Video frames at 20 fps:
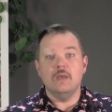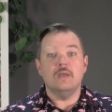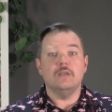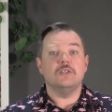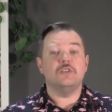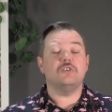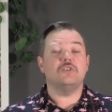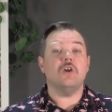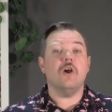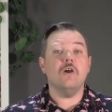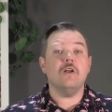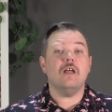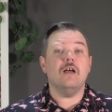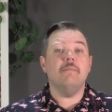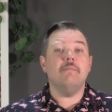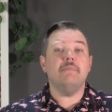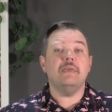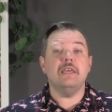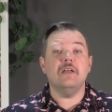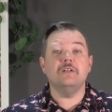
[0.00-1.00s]
Start a
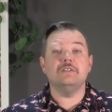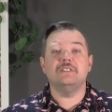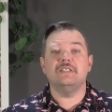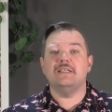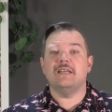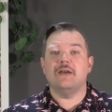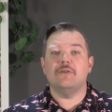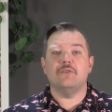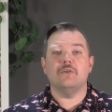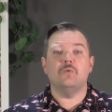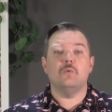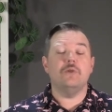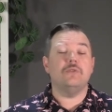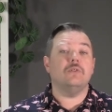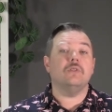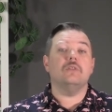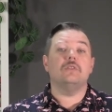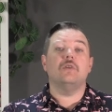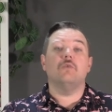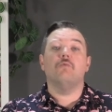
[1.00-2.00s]
meal together with
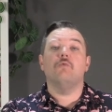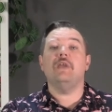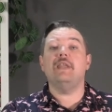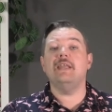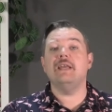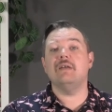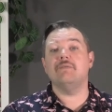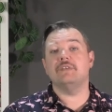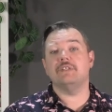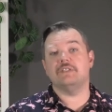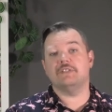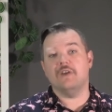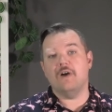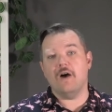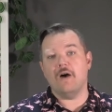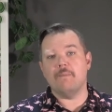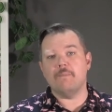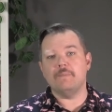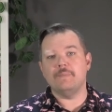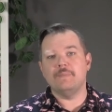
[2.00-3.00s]
the reading of a
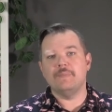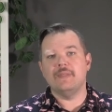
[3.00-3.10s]
psalm.